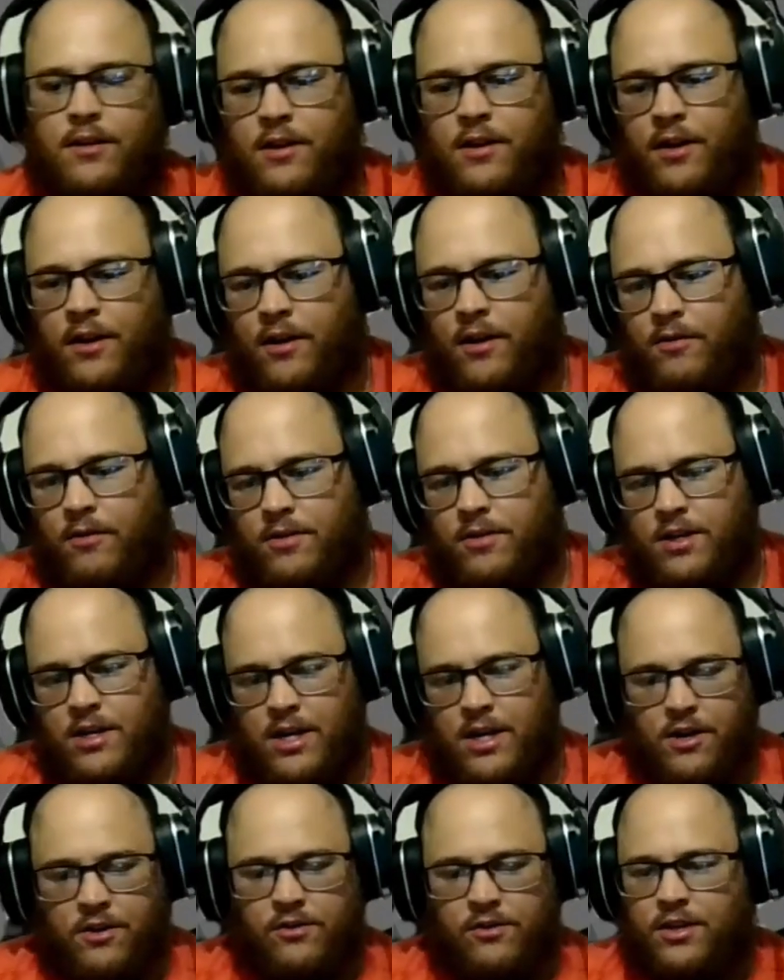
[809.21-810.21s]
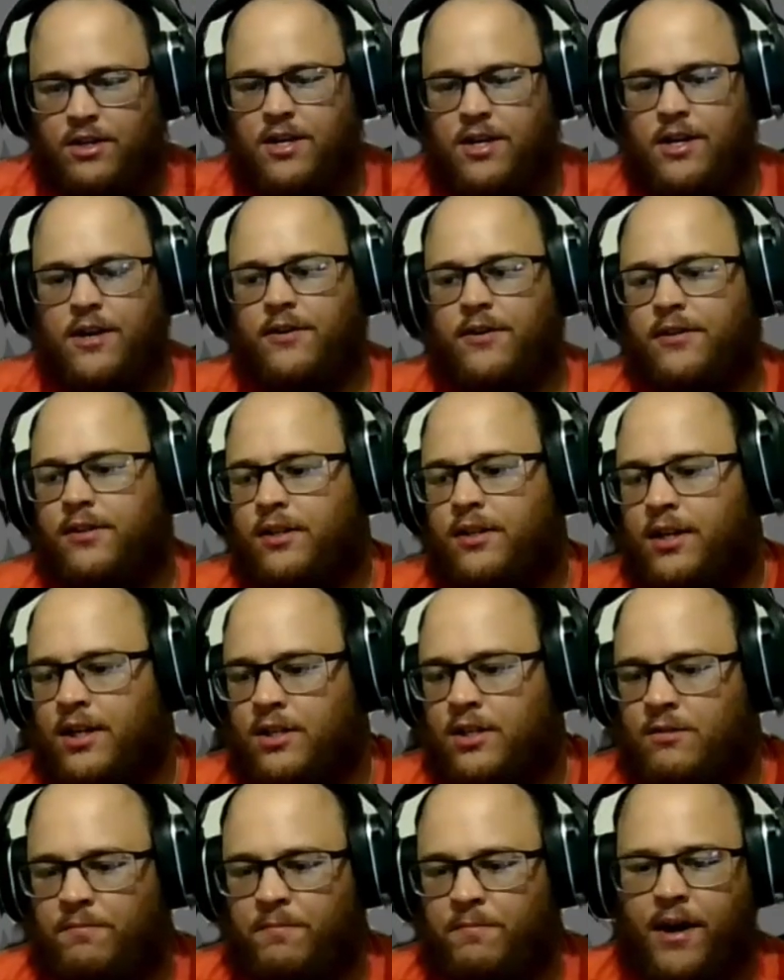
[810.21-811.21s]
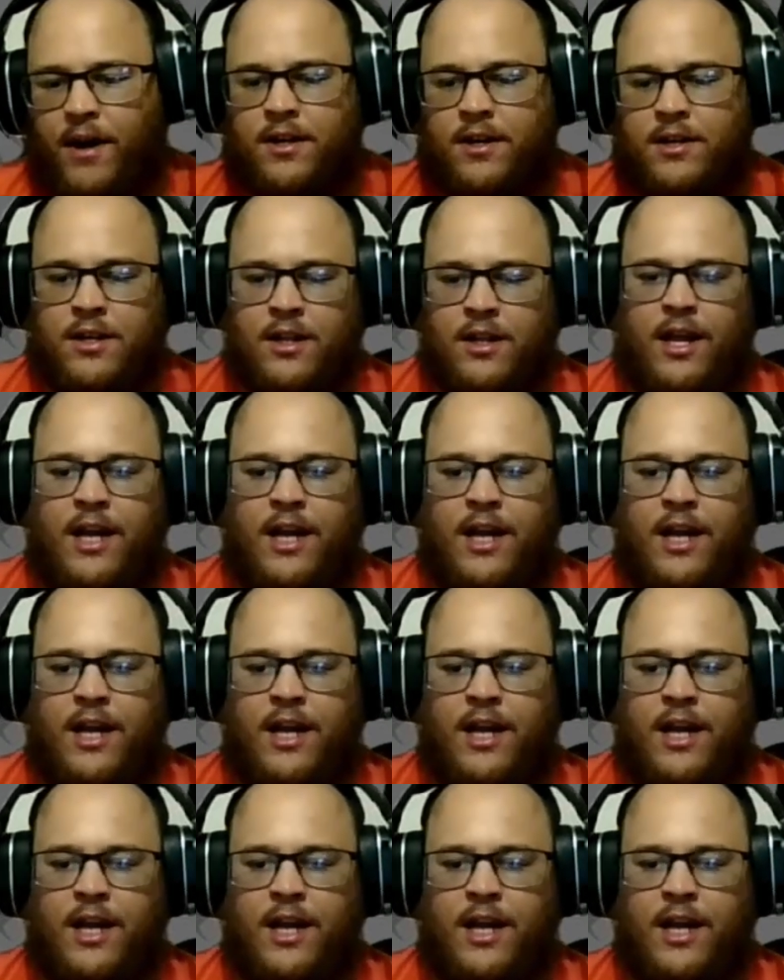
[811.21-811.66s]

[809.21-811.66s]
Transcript: years and years expect